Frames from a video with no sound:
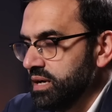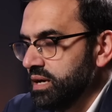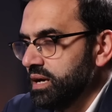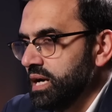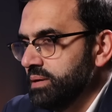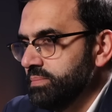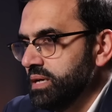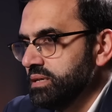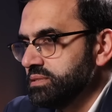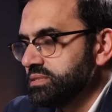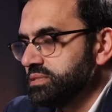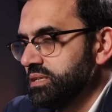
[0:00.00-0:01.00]

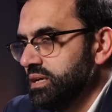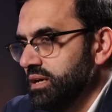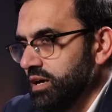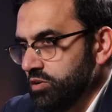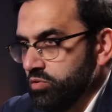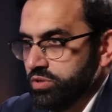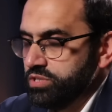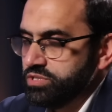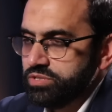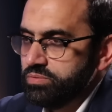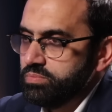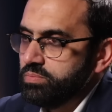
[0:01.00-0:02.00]
Hamas, according
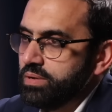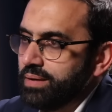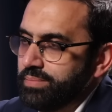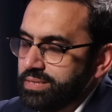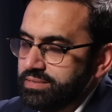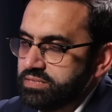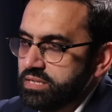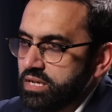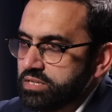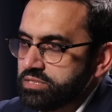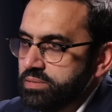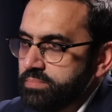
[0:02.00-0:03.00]
to, these are
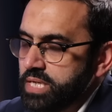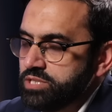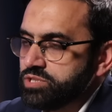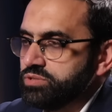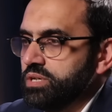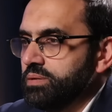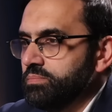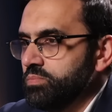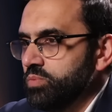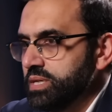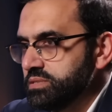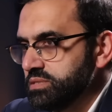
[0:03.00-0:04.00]
largely mainstream
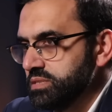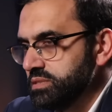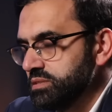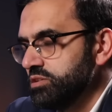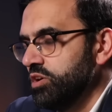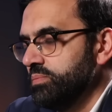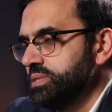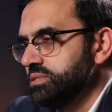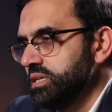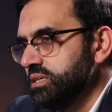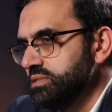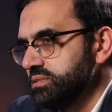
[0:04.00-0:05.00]
Western
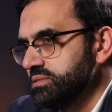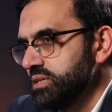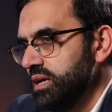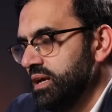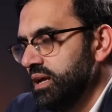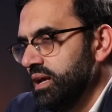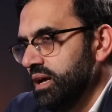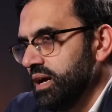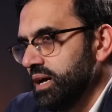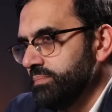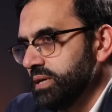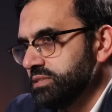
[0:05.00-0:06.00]
commentators,
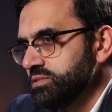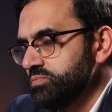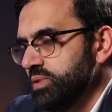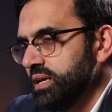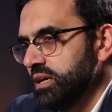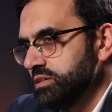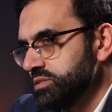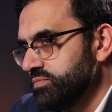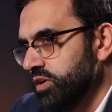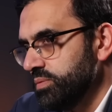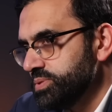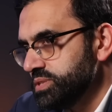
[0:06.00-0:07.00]
Hamas ran out of
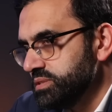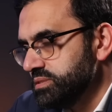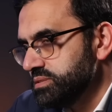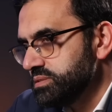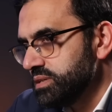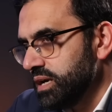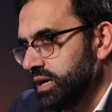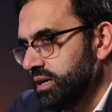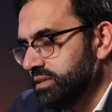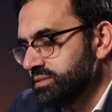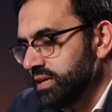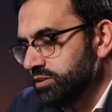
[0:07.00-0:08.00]
options.
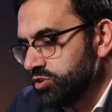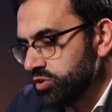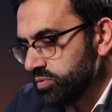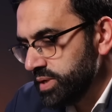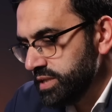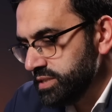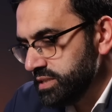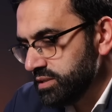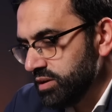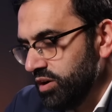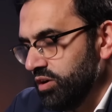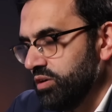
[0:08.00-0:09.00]
Is that your reading
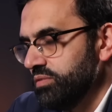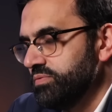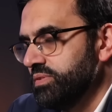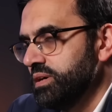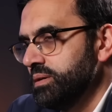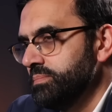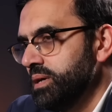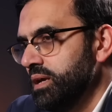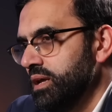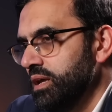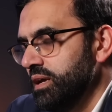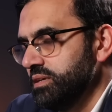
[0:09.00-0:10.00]
of,
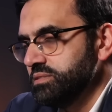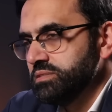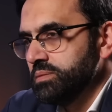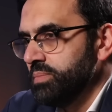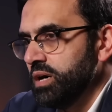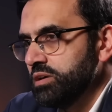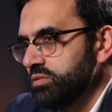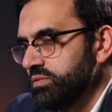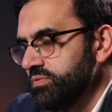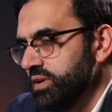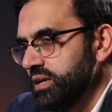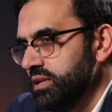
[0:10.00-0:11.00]
is this a marker of
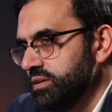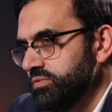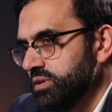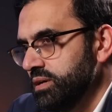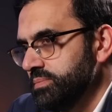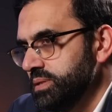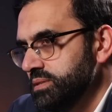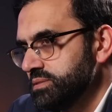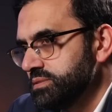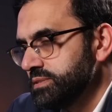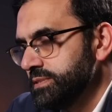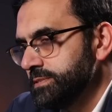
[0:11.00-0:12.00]
failure for
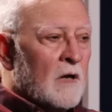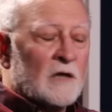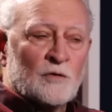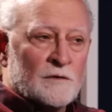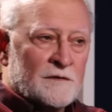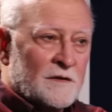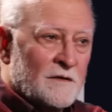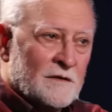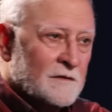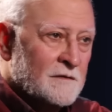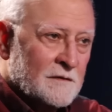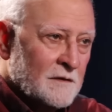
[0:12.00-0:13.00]
Hamas? I don't see
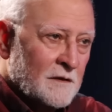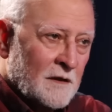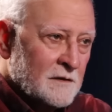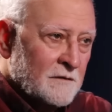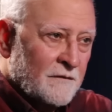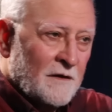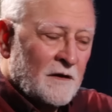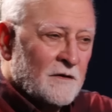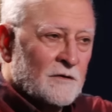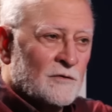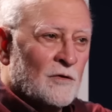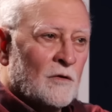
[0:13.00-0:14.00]
this as a
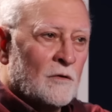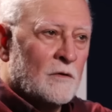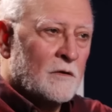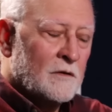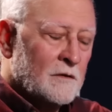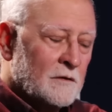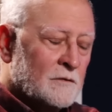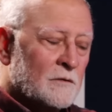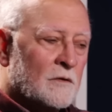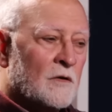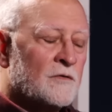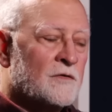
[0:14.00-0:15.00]
failure at all. To
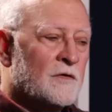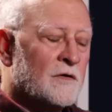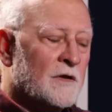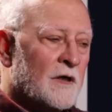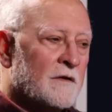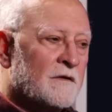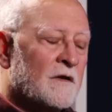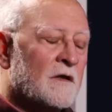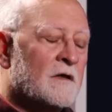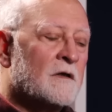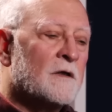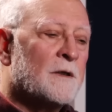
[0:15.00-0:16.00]
the contrary, I
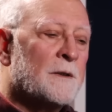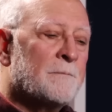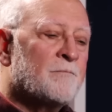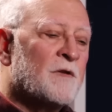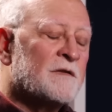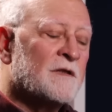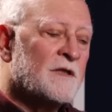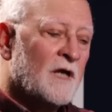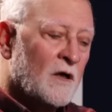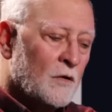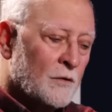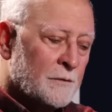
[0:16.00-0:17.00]
think
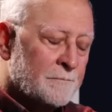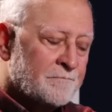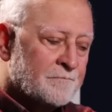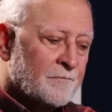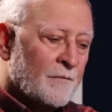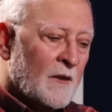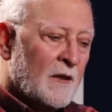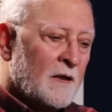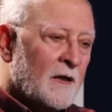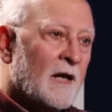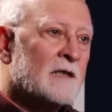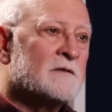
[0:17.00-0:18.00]
Netanyahu
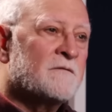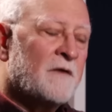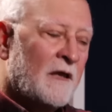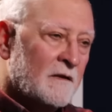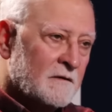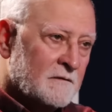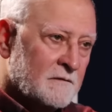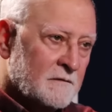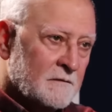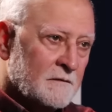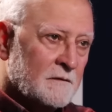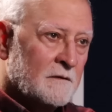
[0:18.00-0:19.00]
has
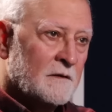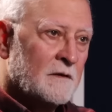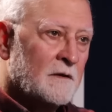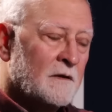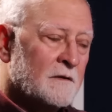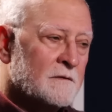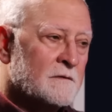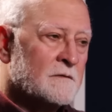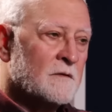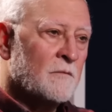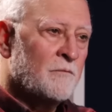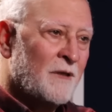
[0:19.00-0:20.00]
failed in
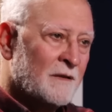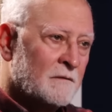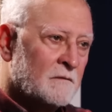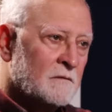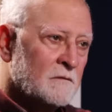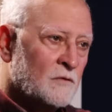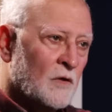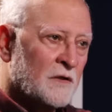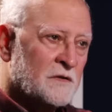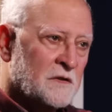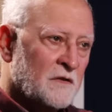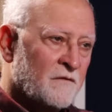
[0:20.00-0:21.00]
his bid to
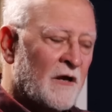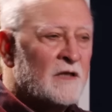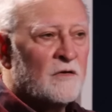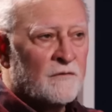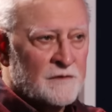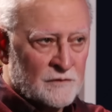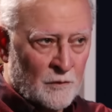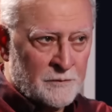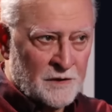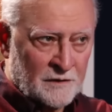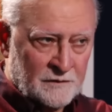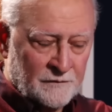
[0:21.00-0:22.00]
achieve any of his
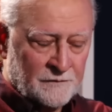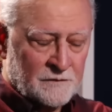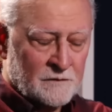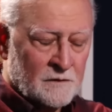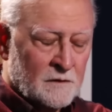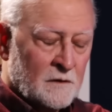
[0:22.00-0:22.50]
objectives.